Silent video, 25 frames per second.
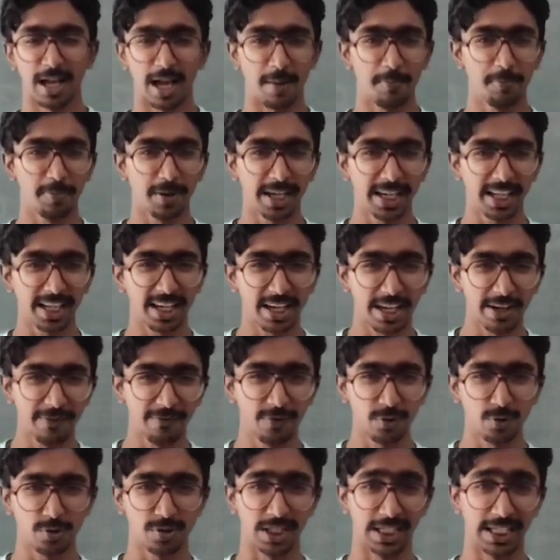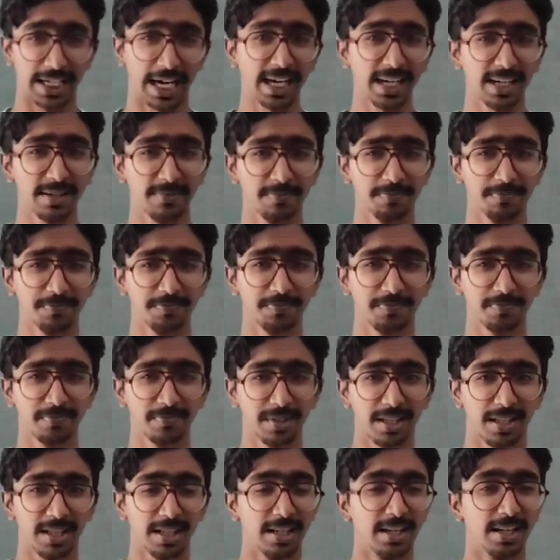A pretty confusing, right?
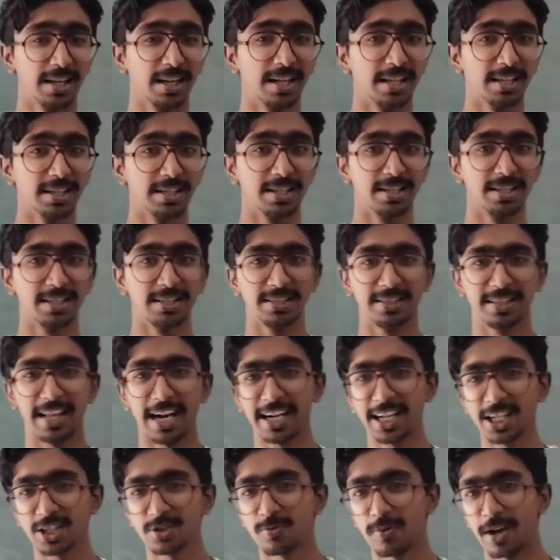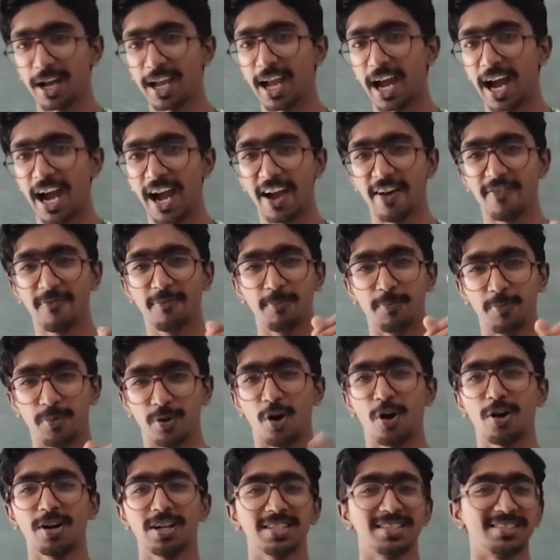That is why I have
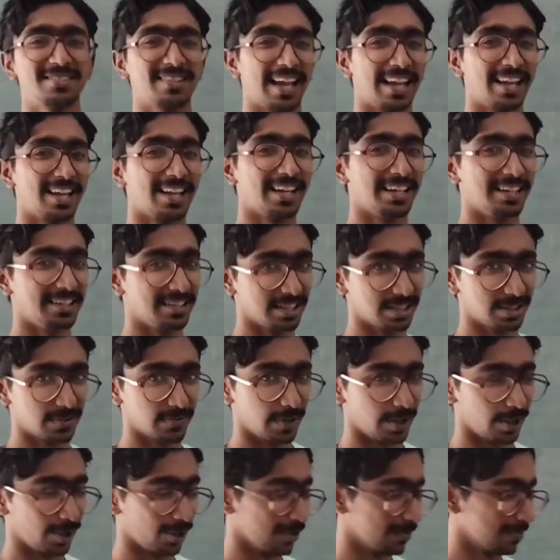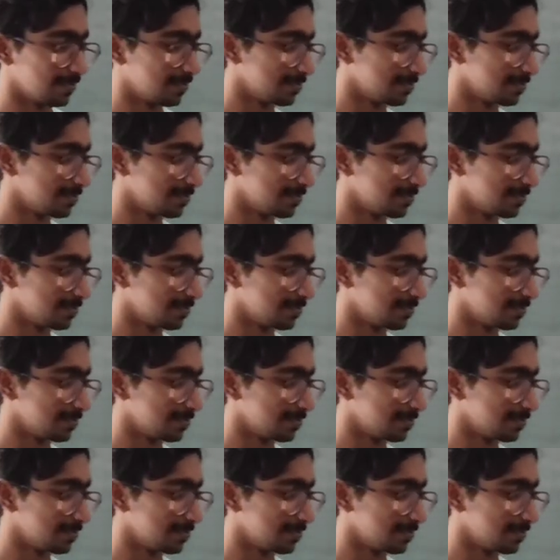brought a cycle in this video.